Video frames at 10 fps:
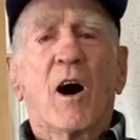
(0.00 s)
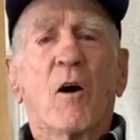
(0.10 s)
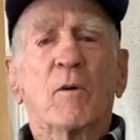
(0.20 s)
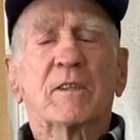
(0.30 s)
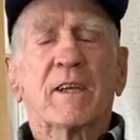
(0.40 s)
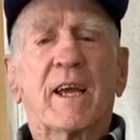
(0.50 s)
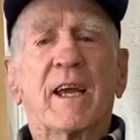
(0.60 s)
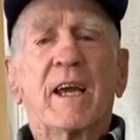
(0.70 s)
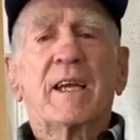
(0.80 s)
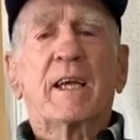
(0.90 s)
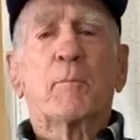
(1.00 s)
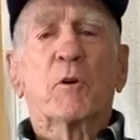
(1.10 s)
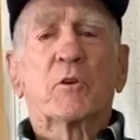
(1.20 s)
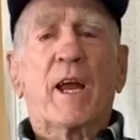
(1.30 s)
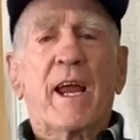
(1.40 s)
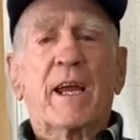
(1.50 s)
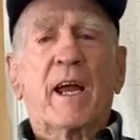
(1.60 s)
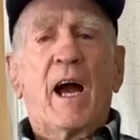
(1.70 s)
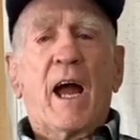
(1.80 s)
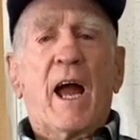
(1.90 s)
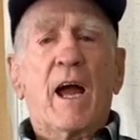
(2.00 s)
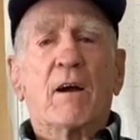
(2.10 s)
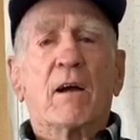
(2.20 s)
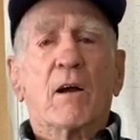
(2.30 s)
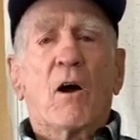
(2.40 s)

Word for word: I always say keep your tank half,